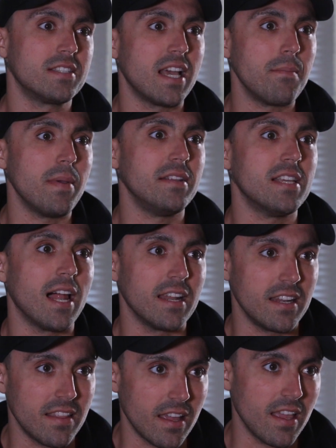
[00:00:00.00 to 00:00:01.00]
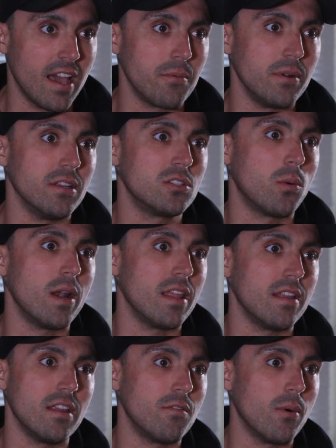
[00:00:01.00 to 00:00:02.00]
the same mentality that you had when you're
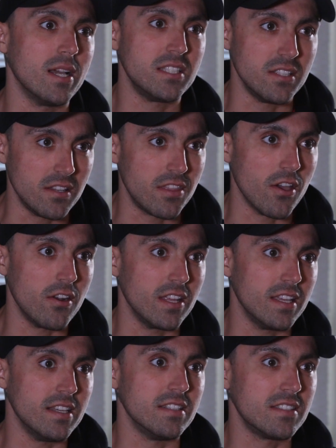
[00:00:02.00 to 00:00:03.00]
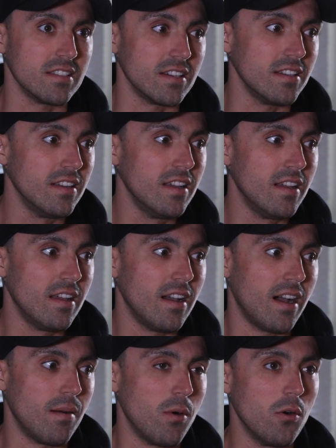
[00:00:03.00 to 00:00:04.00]
20, then you've wasted 30 years. So
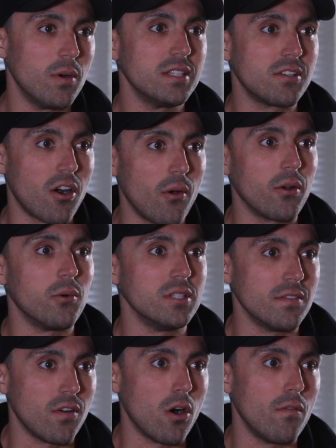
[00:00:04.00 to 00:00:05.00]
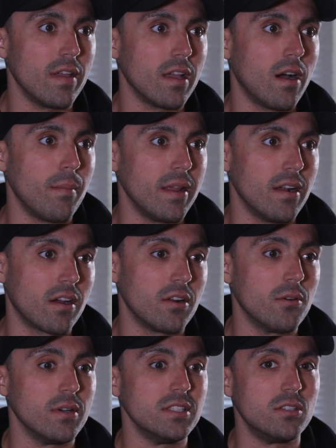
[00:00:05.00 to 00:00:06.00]
always growing, always evolving. I mean, I
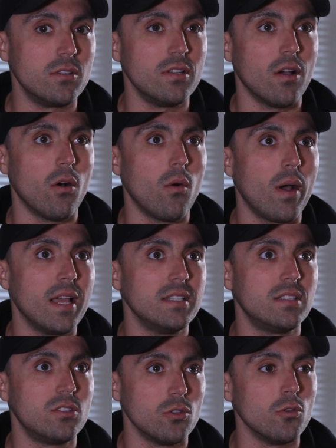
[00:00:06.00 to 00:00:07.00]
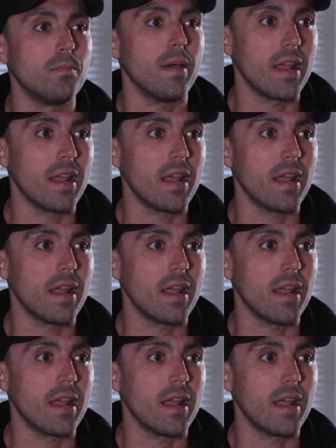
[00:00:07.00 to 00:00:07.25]
could always do